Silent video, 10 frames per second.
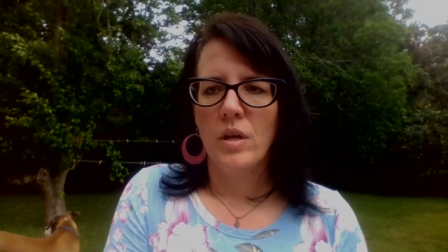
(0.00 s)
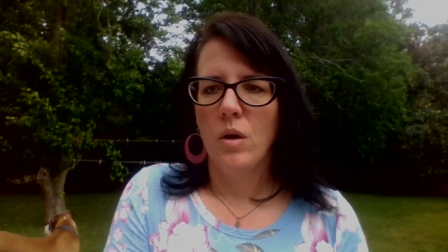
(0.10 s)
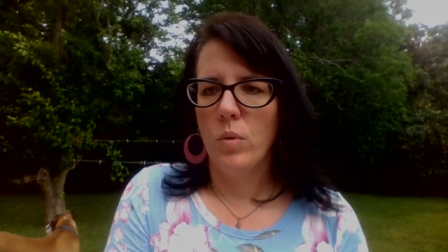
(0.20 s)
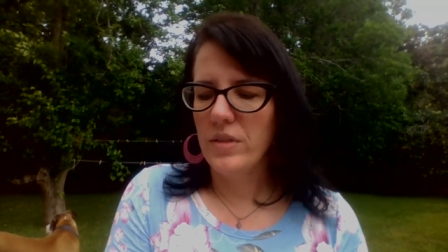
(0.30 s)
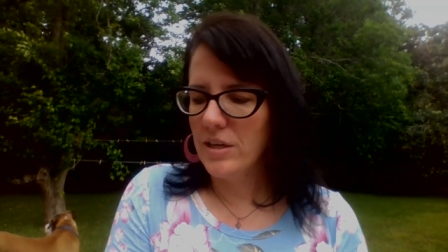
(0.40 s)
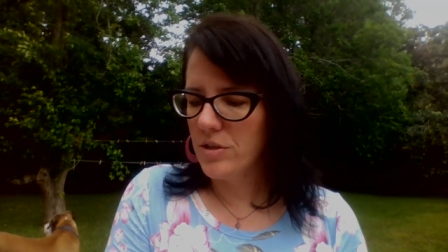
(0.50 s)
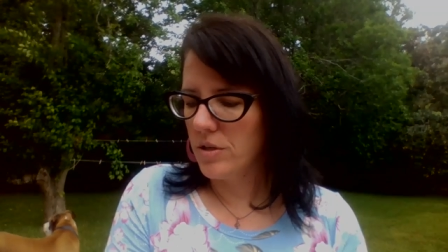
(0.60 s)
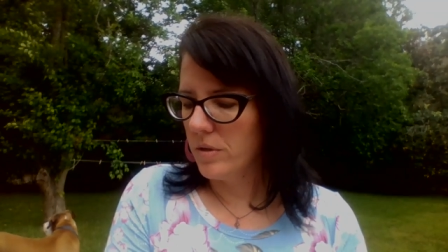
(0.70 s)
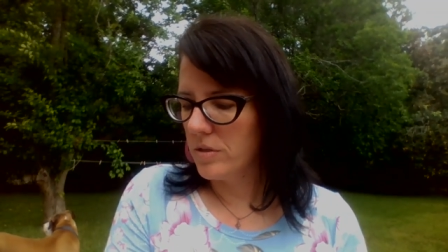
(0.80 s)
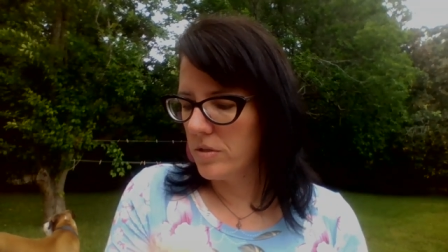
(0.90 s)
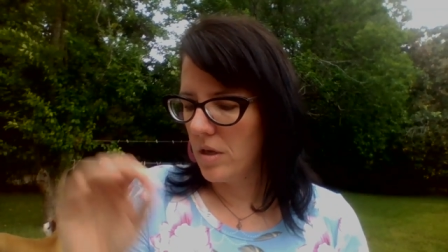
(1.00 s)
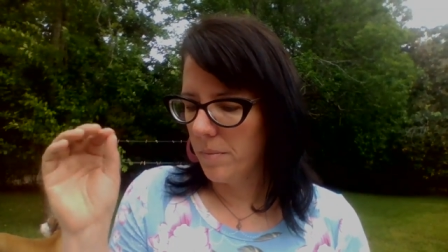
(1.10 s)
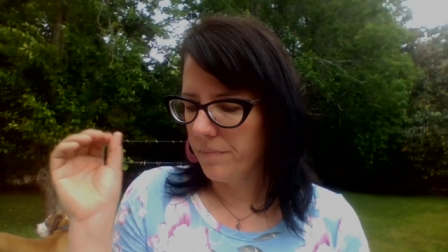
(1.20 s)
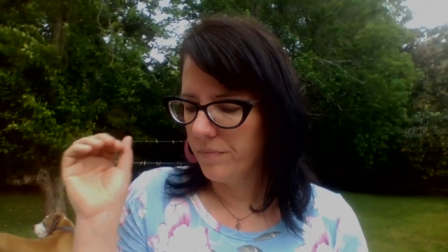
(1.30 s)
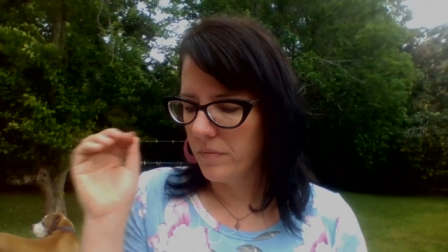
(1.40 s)
What they do is,
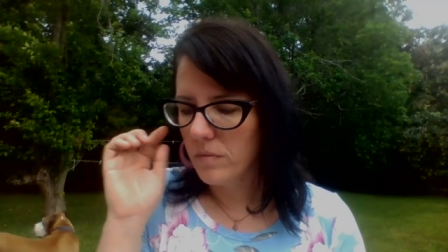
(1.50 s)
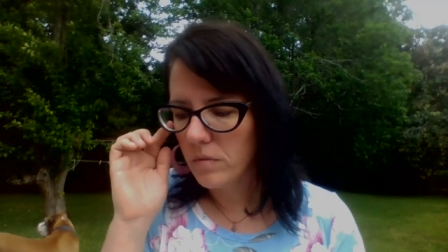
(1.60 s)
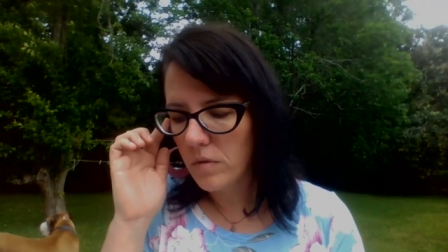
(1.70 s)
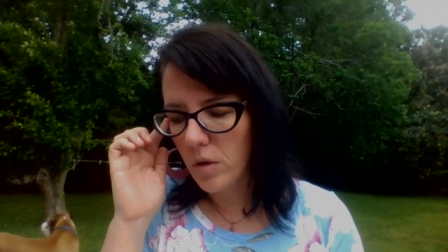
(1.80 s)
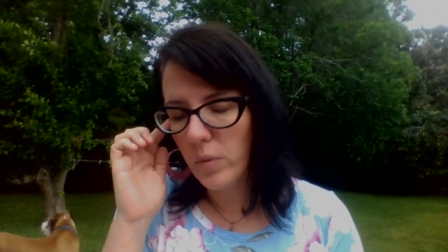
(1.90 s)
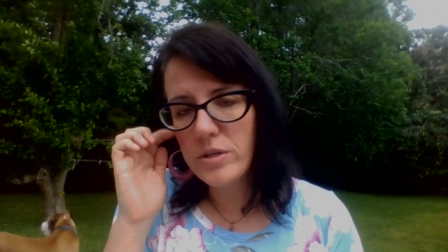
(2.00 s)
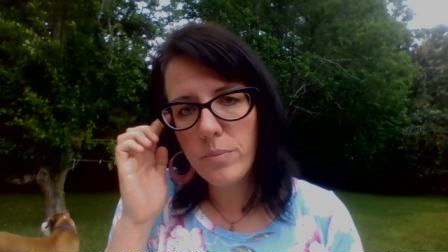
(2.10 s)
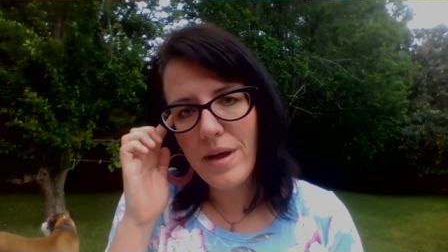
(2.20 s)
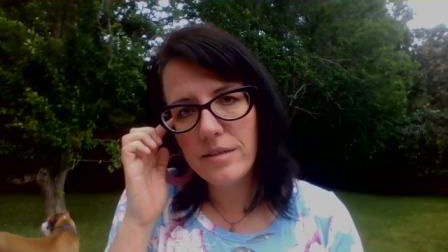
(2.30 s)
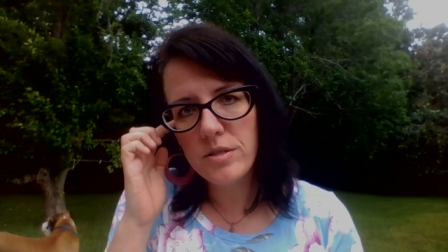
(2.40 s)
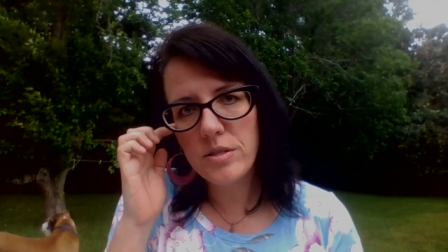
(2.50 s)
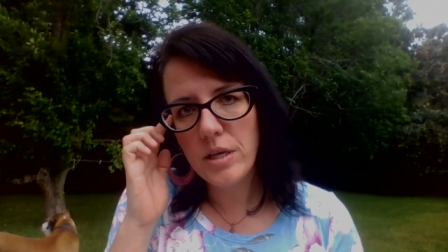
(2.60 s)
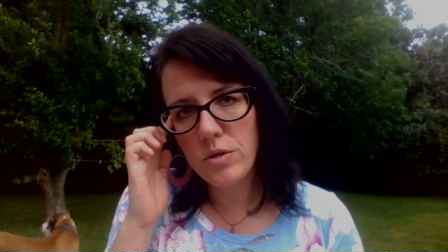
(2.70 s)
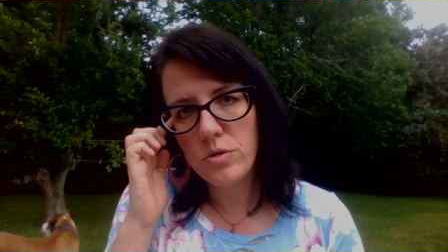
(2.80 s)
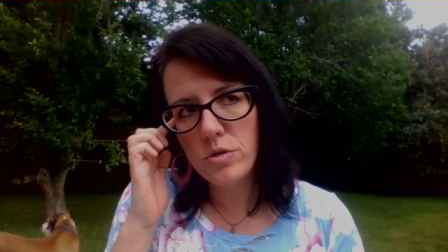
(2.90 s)
the original passages they
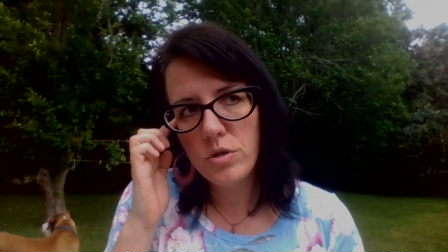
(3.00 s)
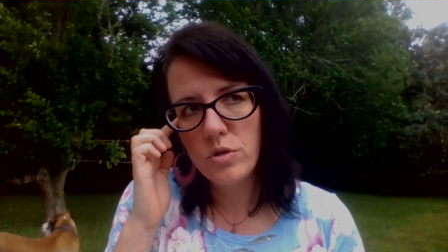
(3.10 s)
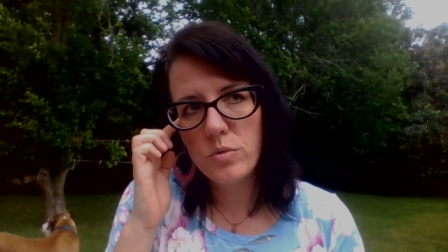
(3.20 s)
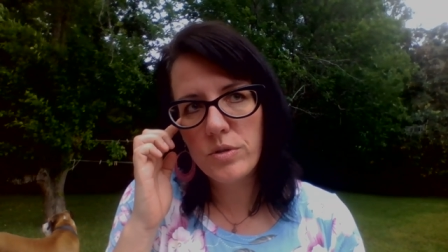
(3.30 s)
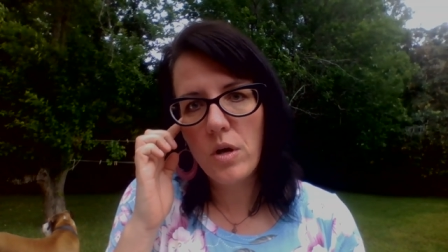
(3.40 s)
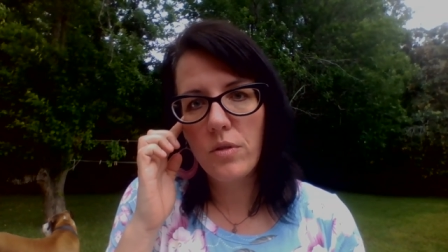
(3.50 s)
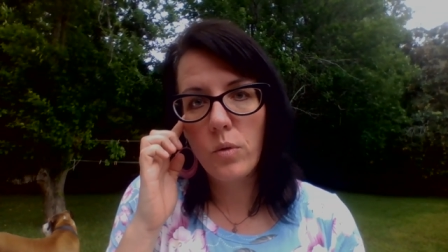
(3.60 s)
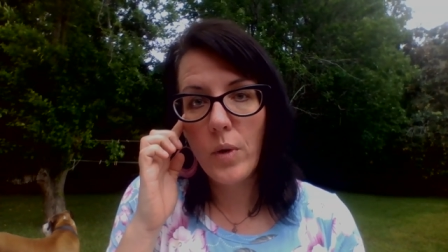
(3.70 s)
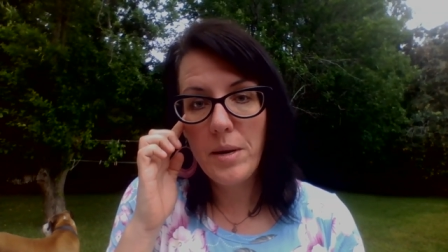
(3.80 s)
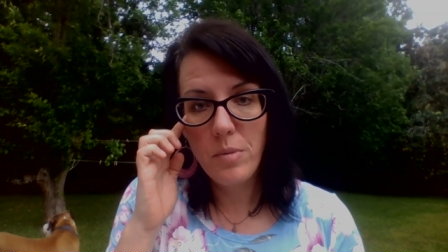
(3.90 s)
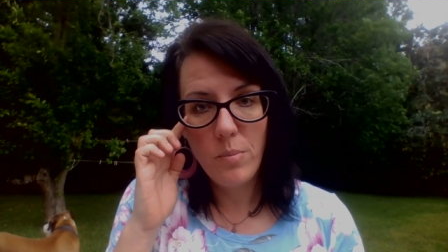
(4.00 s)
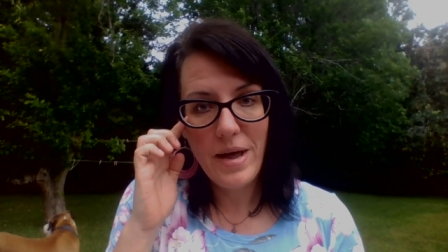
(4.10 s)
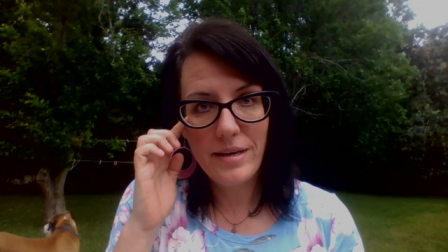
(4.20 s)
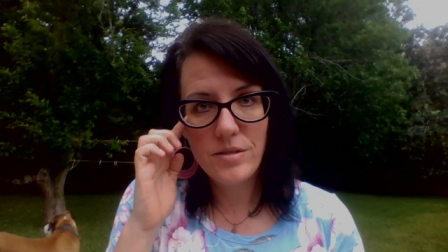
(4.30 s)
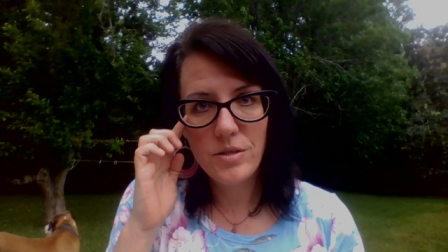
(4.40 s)
used to use was called the Rainbow
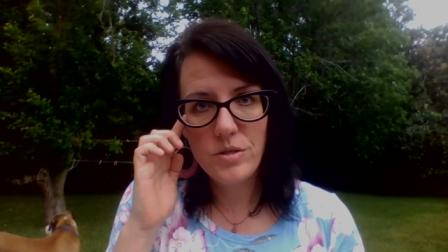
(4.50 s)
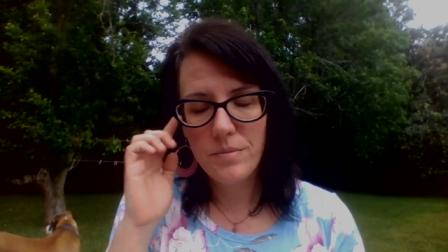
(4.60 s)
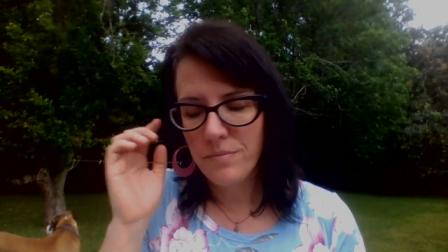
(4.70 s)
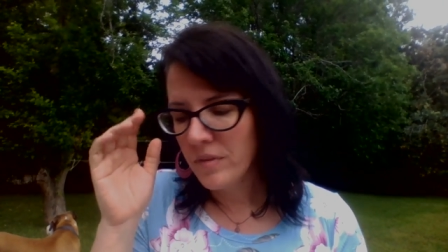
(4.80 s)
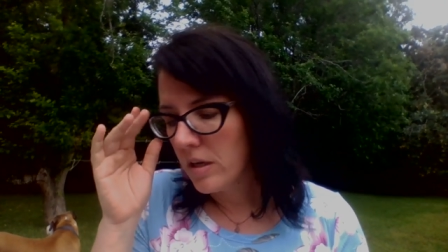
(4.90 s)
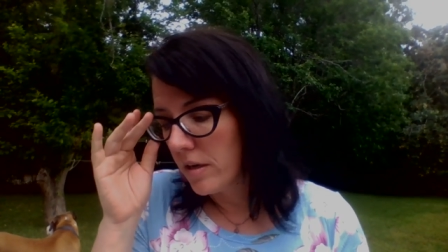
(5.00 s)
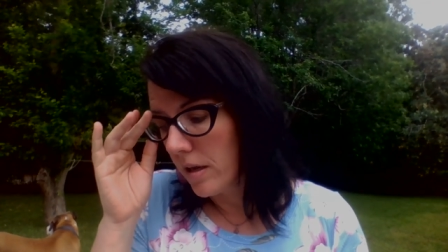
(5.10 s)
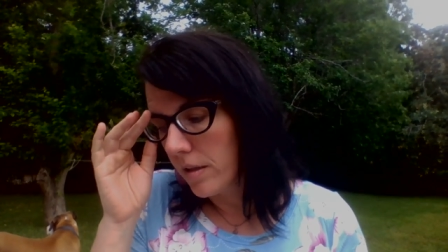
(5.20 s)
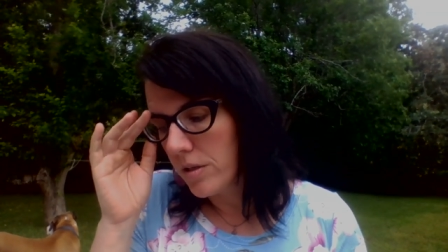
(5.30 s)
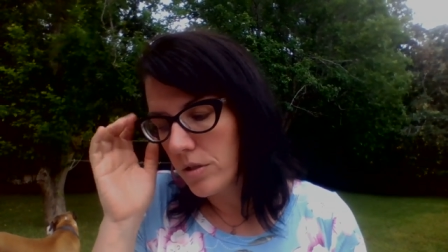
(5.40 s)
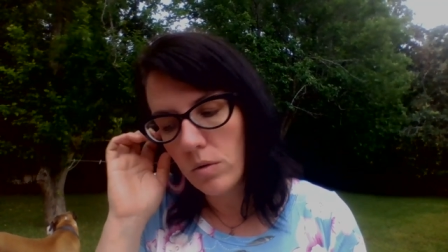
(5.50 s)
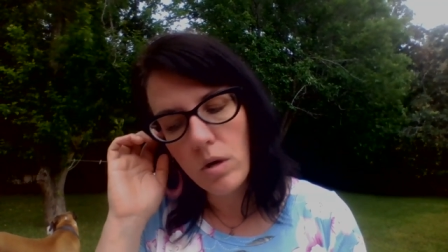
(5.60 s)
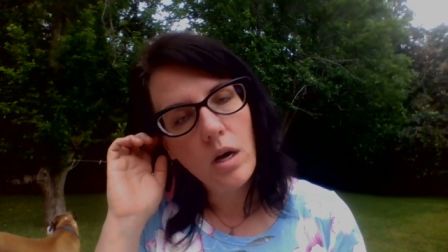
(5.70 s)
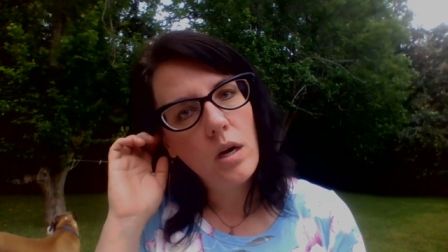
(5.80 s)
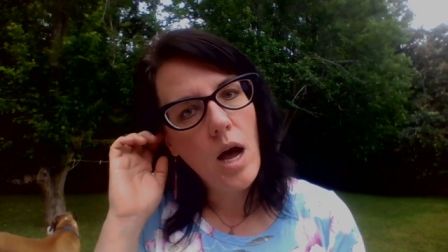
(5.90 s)
Passage. Now they do
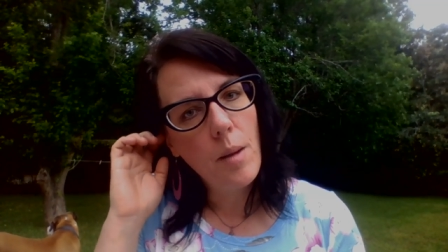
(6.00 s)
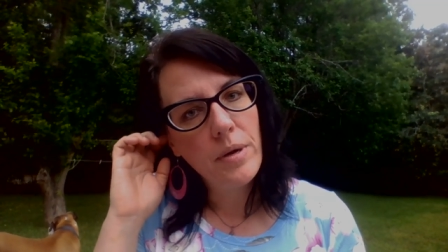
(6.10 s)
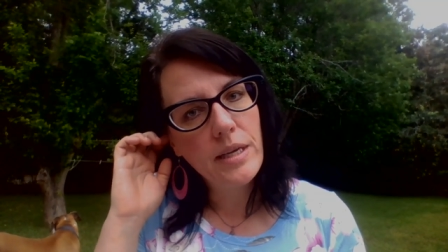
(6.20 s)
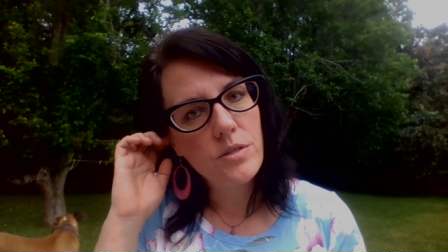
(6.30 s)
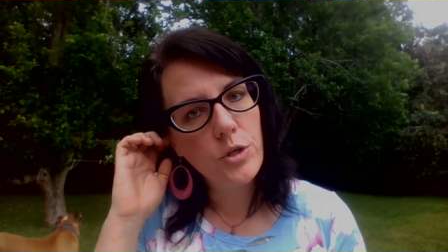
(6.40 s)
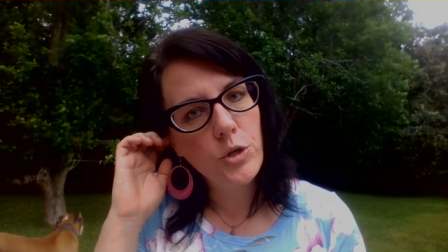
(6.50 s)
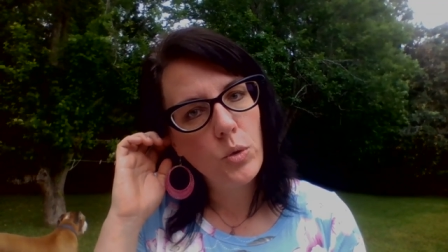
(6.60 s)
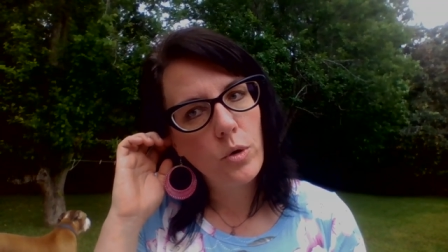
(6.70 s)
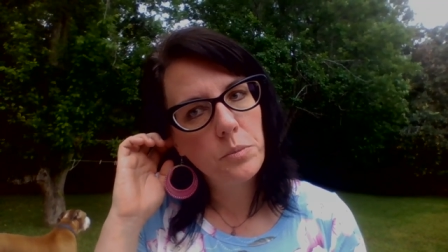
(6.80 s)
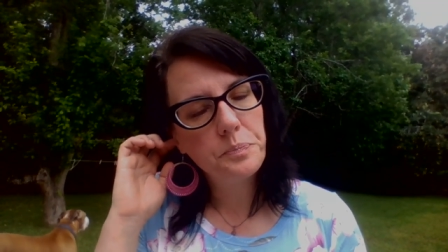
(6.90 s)
comma gets a cure.